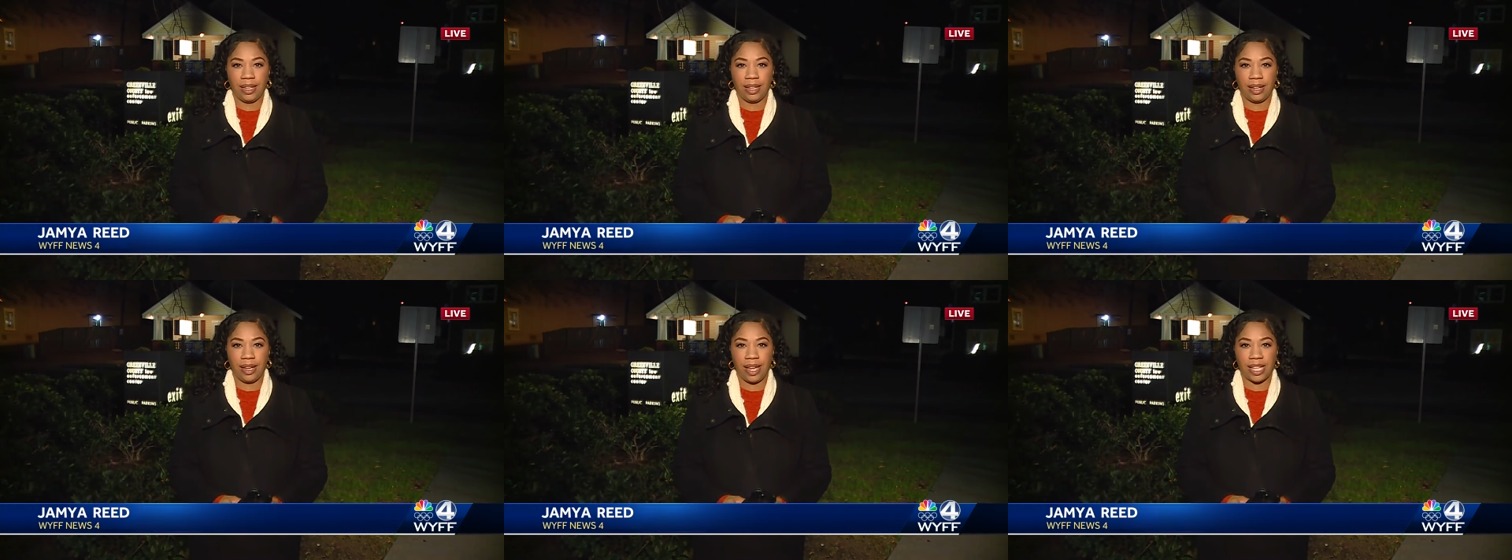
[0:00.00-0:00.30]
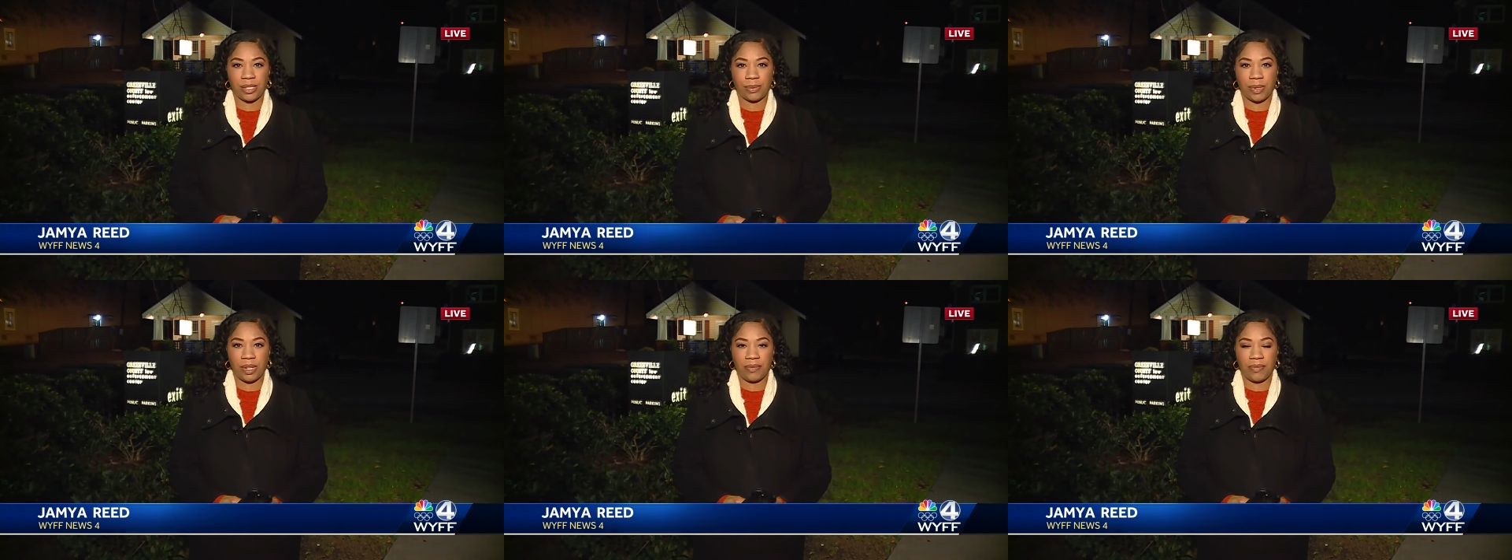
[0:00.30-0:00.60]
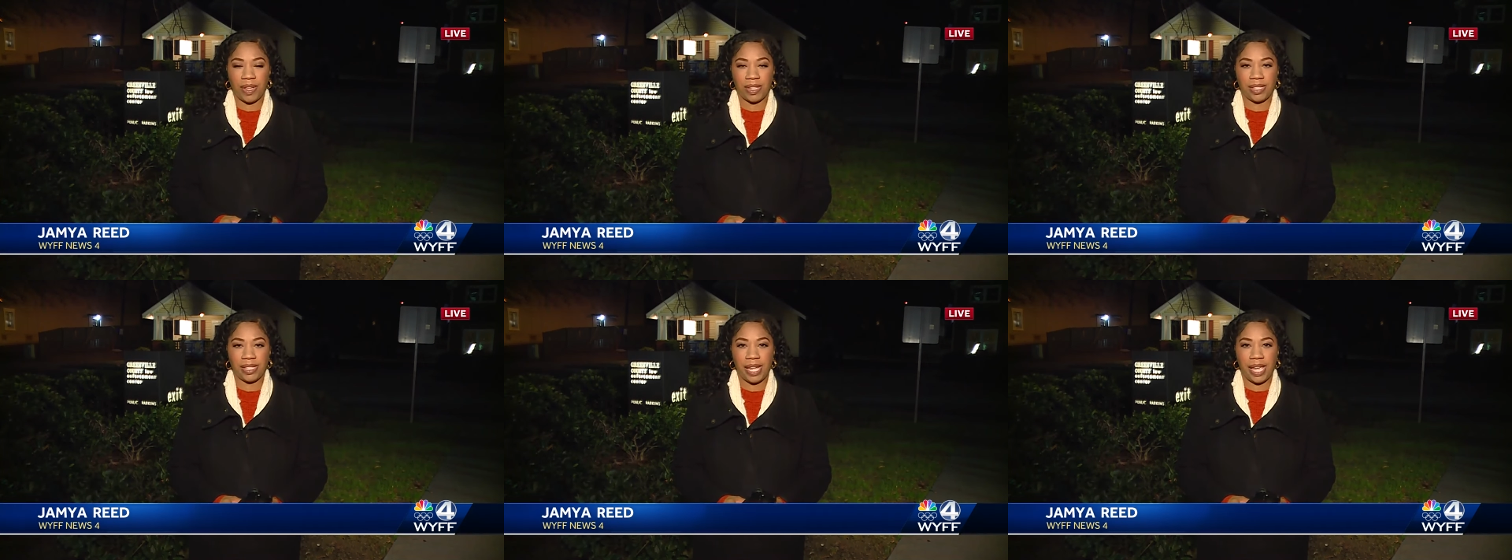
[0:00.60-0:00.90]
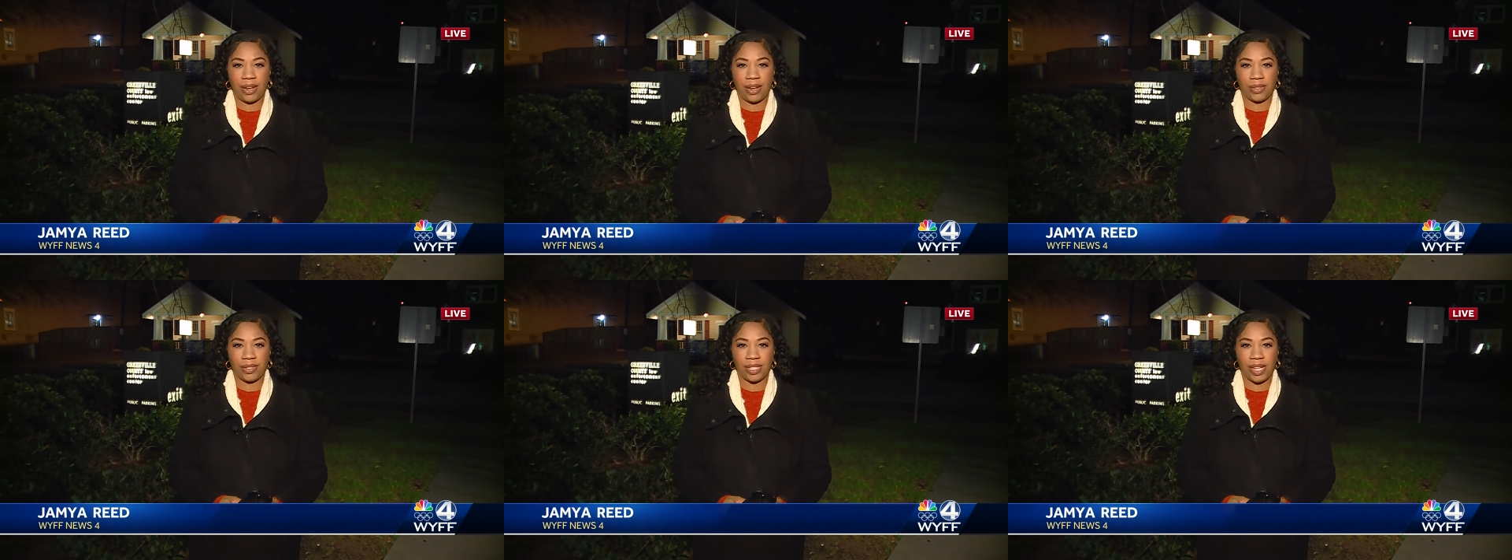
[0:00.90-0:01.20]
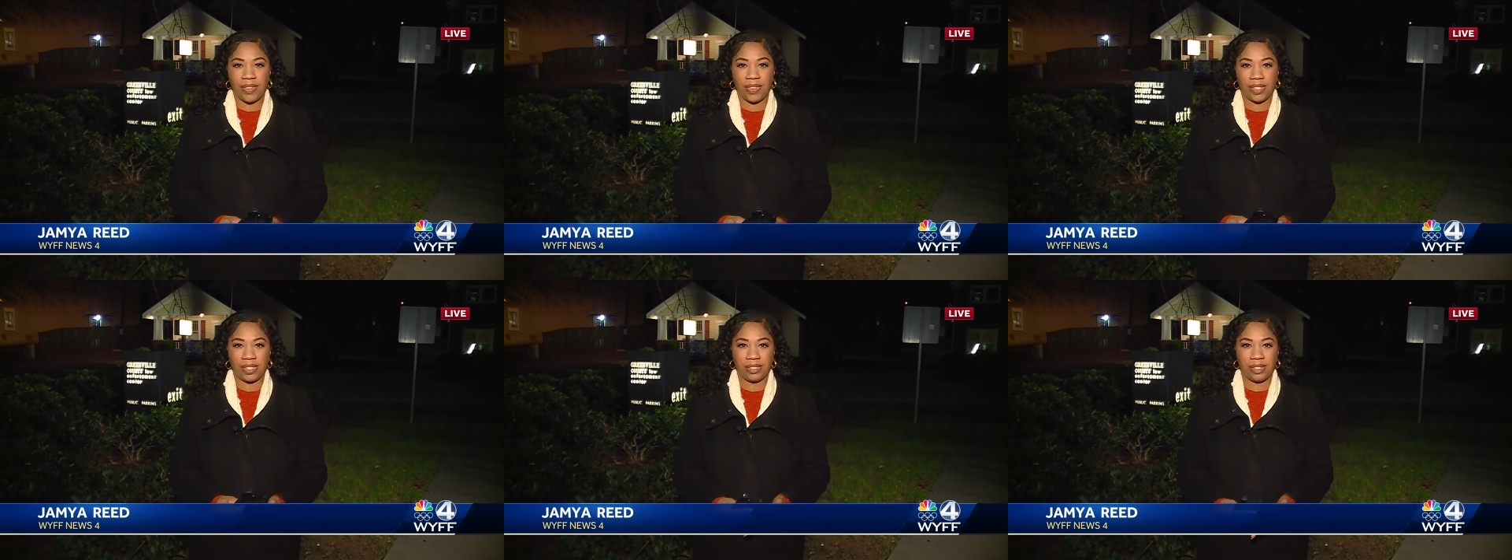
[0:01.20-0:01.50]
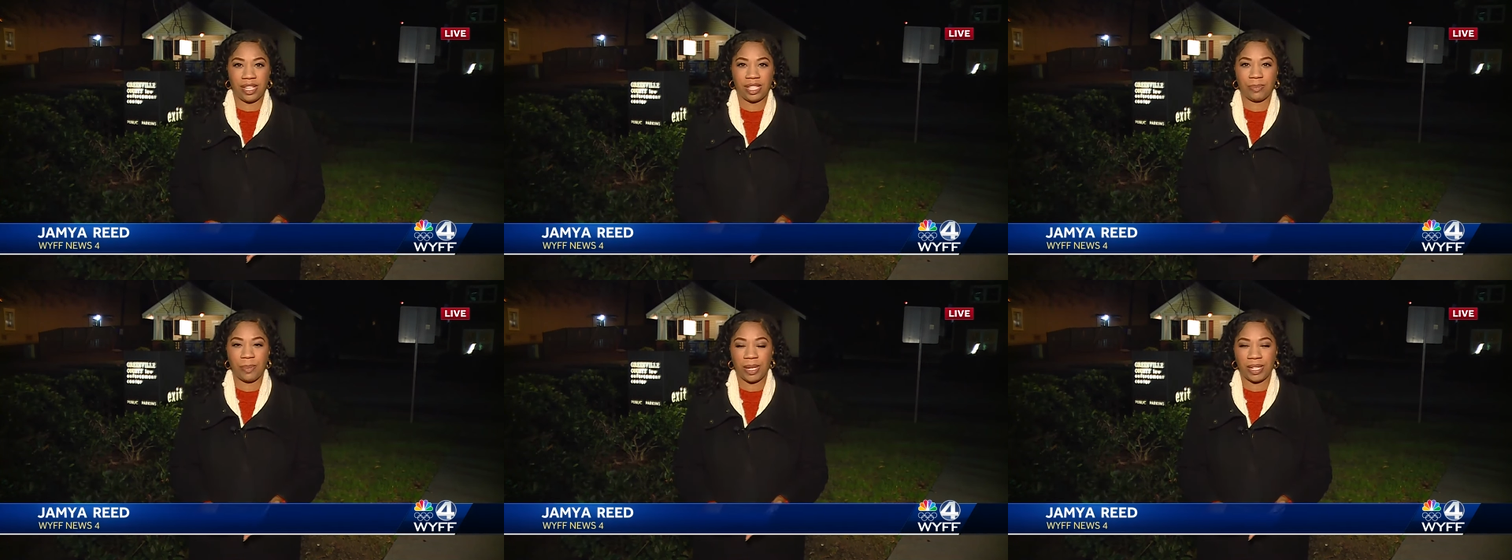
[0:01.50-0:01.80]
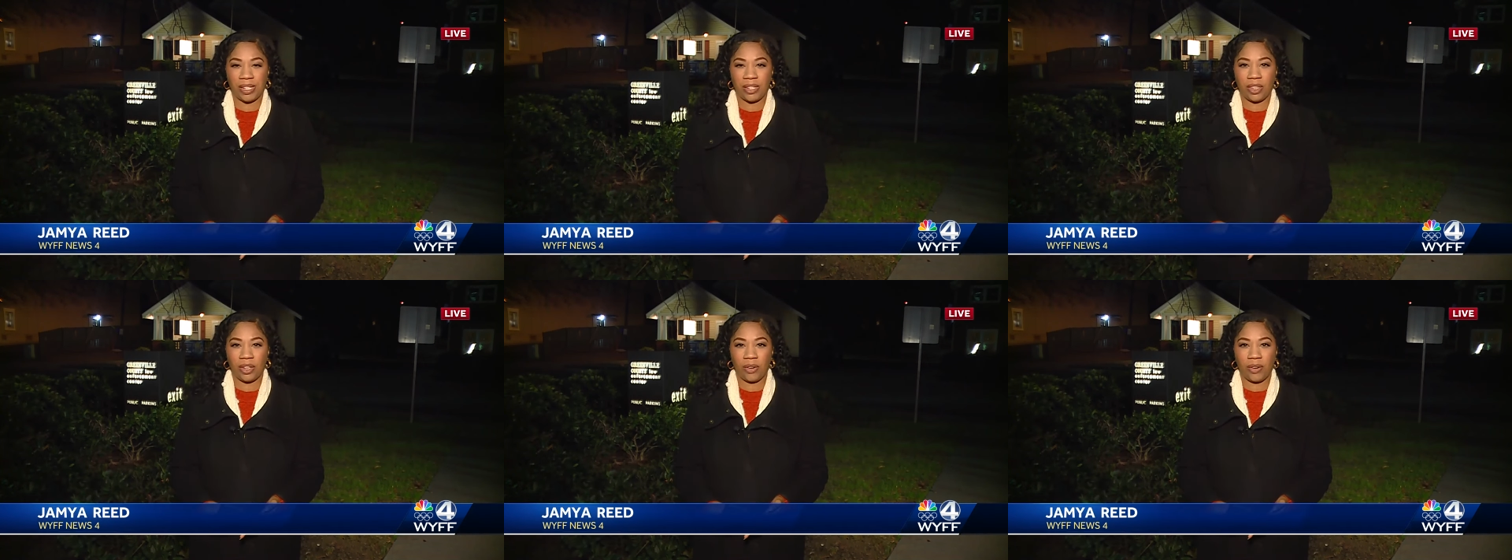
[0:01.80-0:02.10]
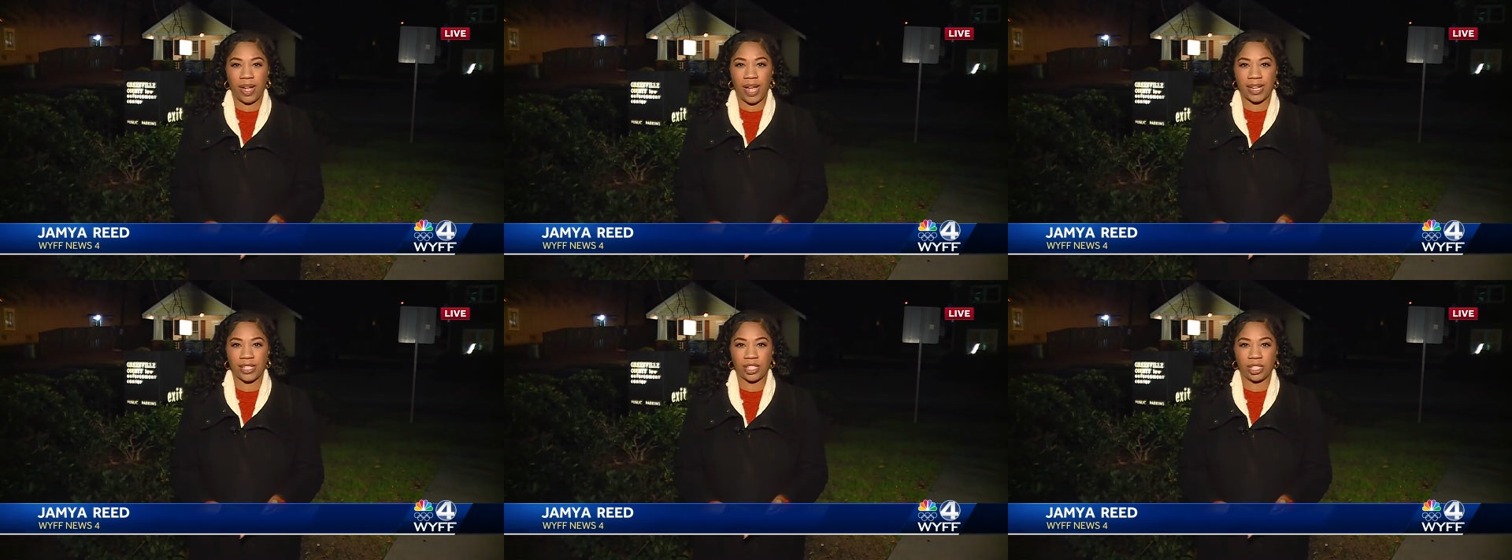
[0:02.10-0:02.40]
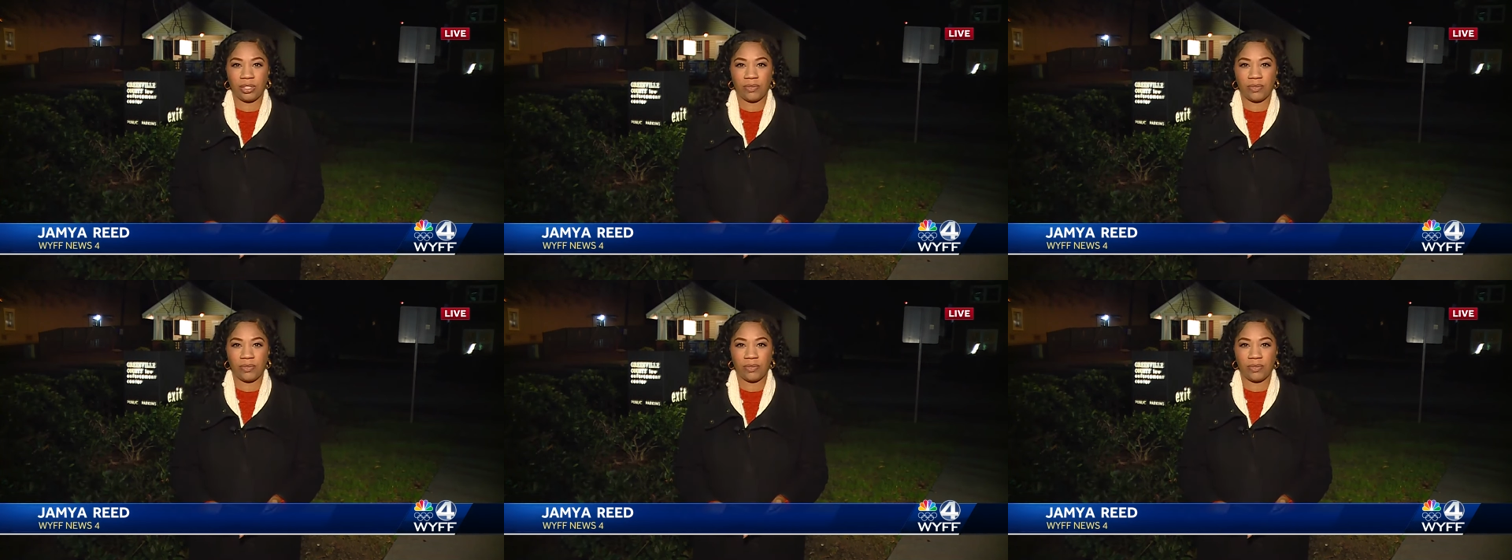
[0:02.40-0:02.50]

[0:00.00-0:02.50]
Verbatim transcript: And guys, well, investigators say the suspect in the crash